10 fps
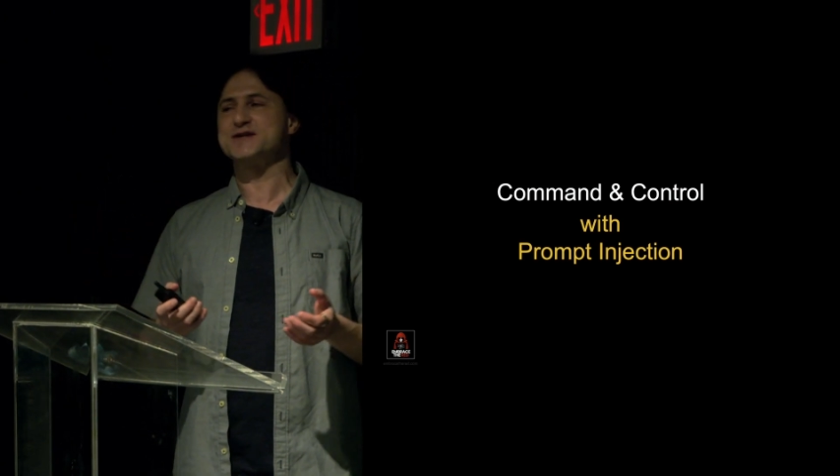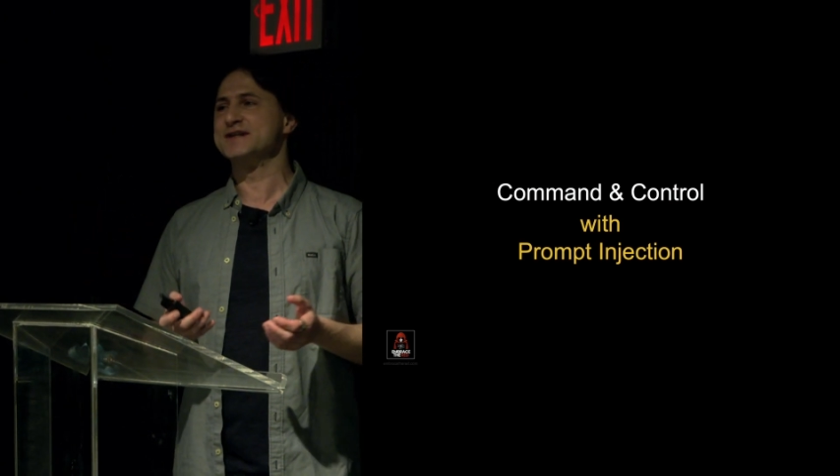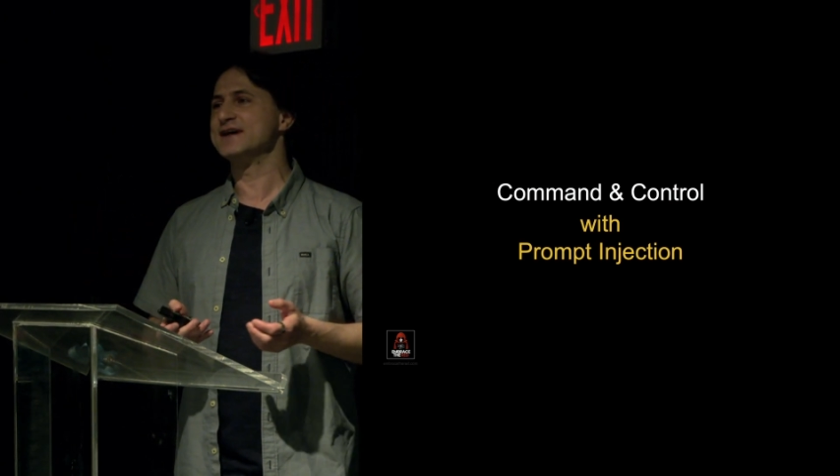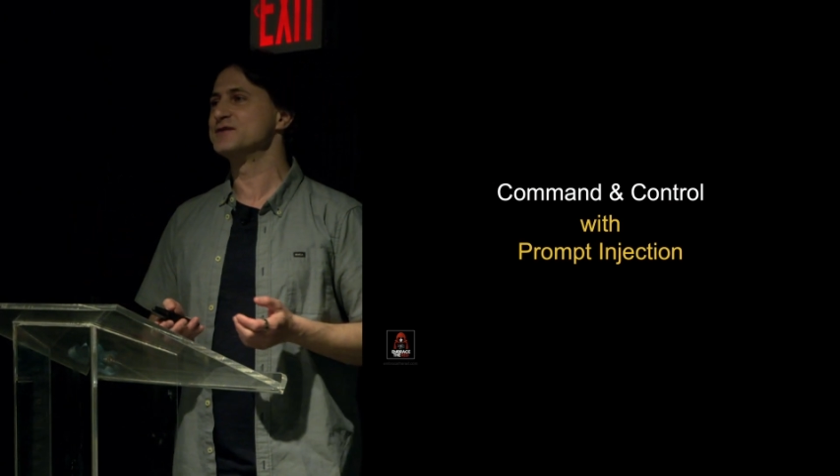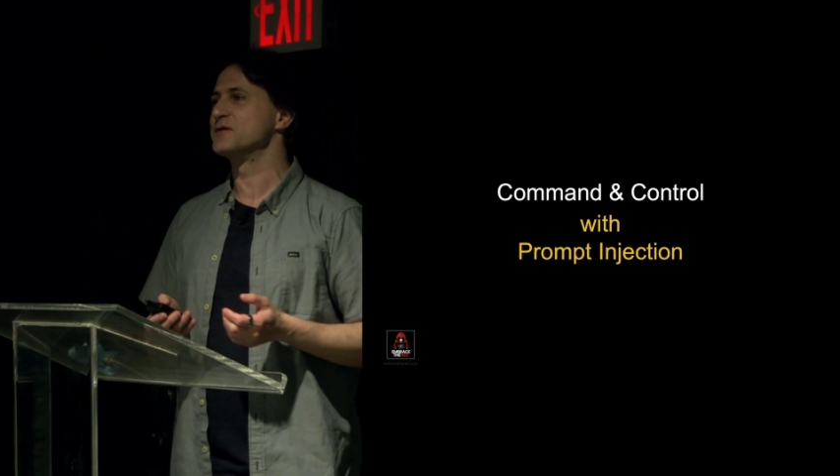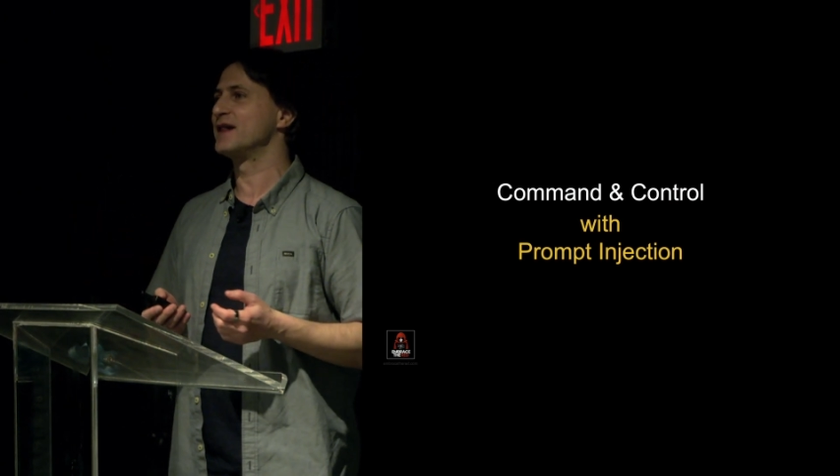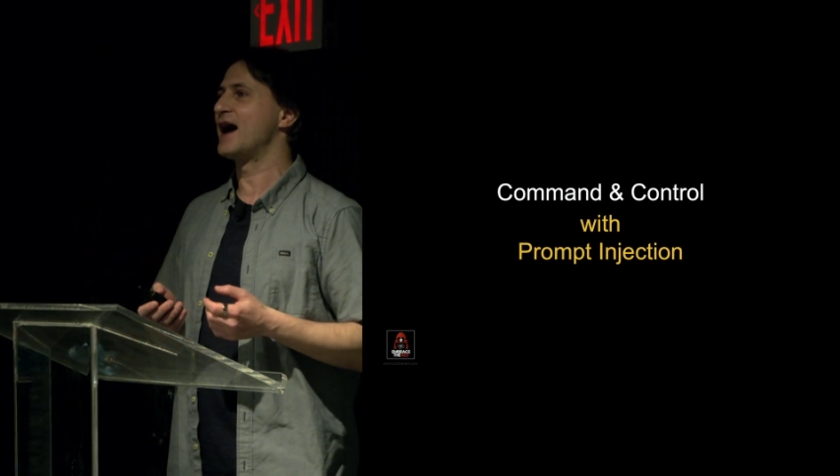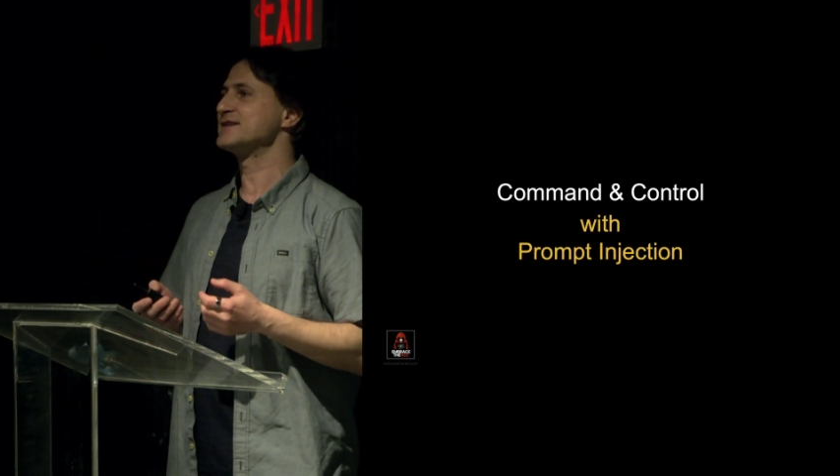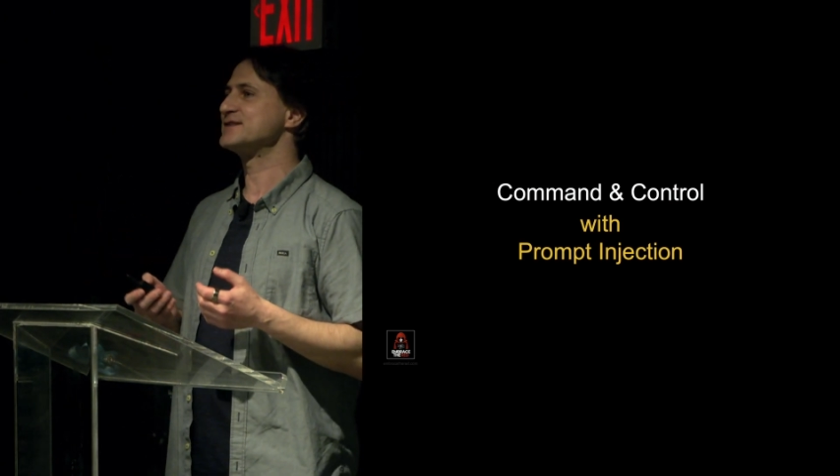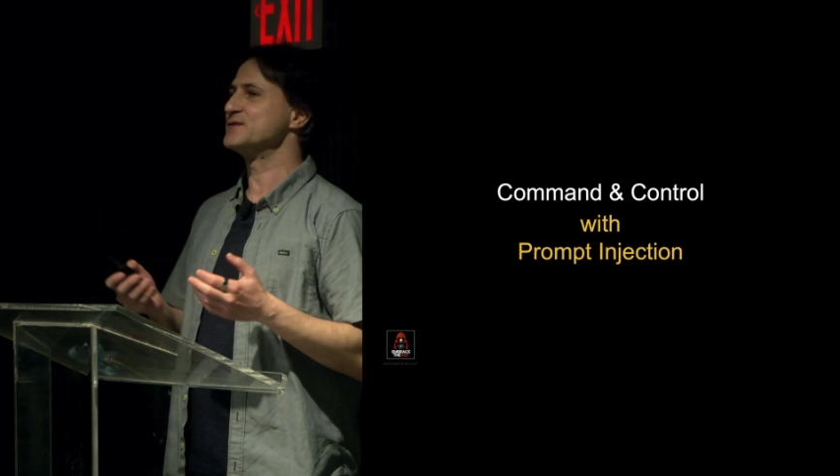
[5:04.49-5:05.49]
I did over the
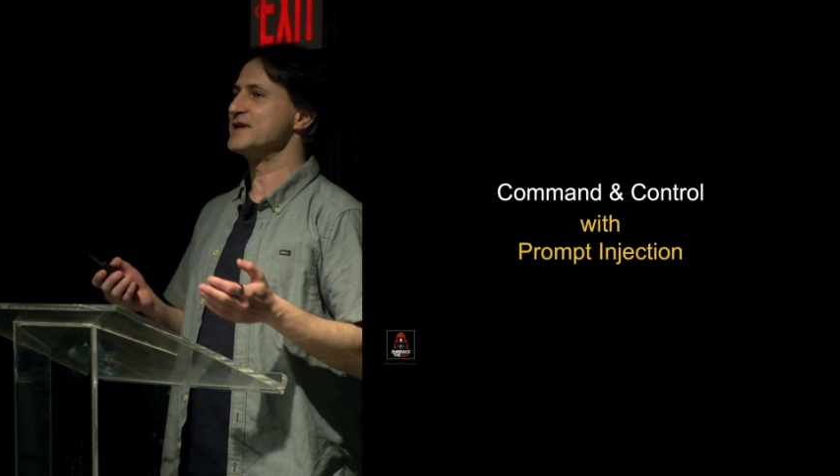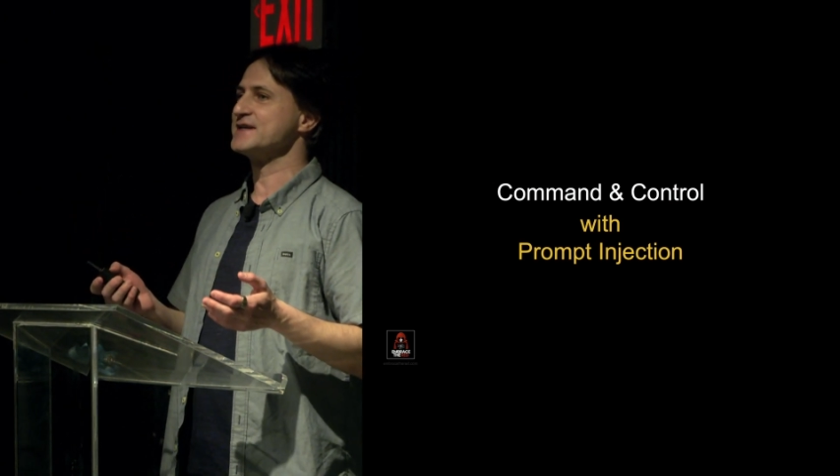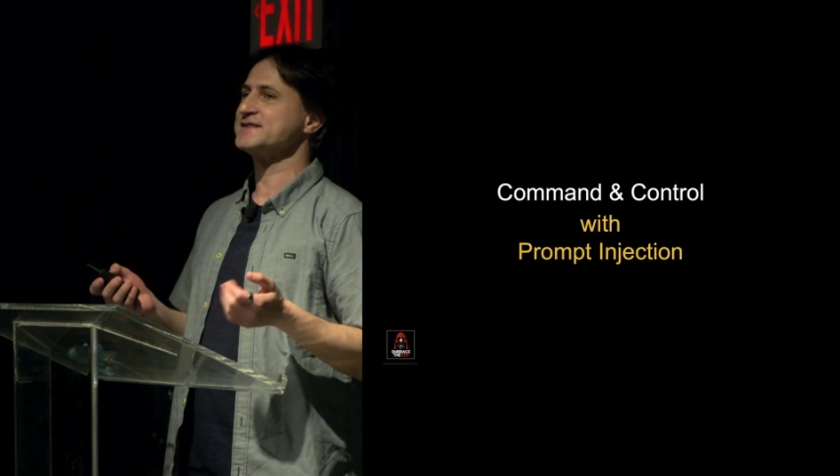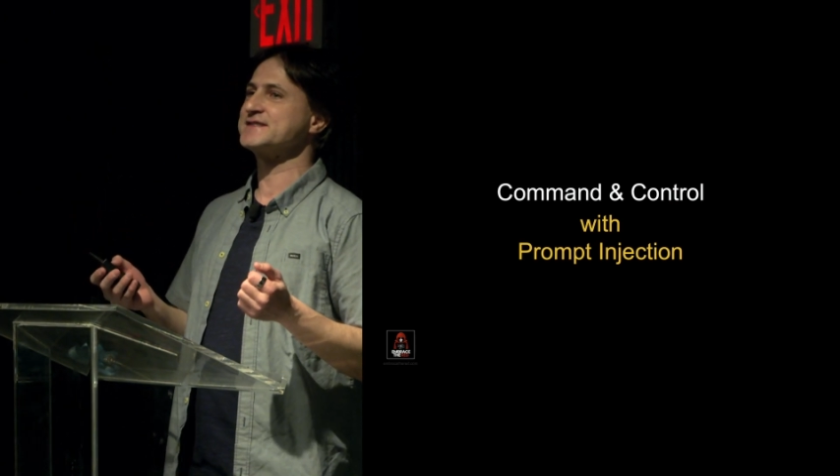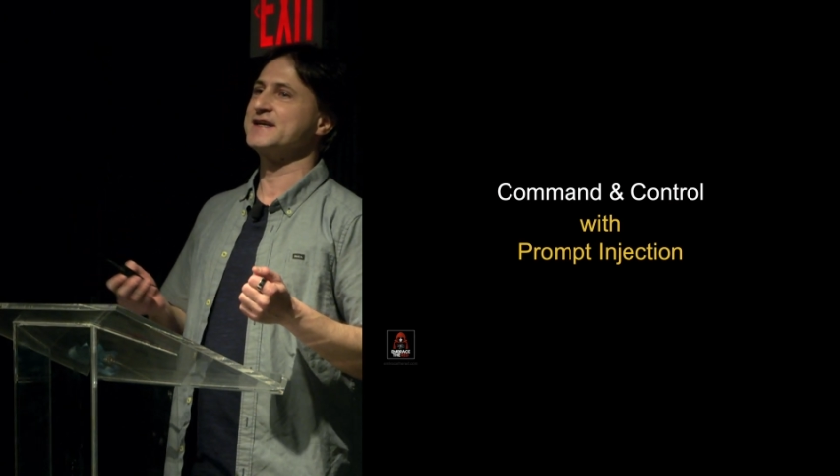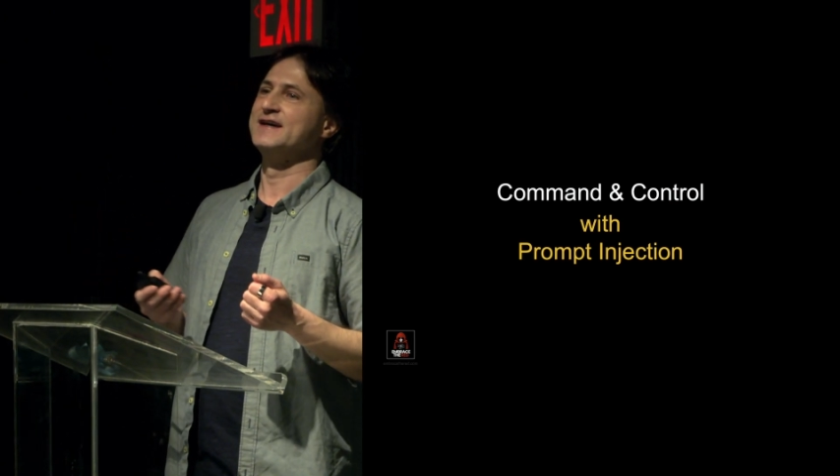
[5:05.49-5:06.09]
last 2 years,